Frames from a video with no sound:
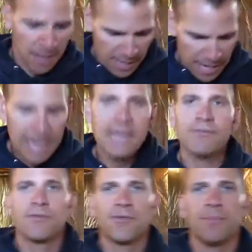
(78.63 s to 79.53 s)
and
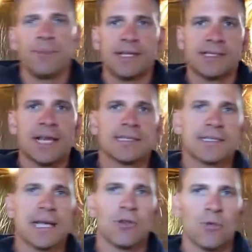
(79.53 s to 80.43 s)
even Fitbit says
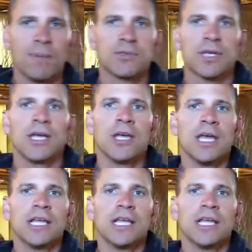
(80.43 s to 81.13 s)
this on their website,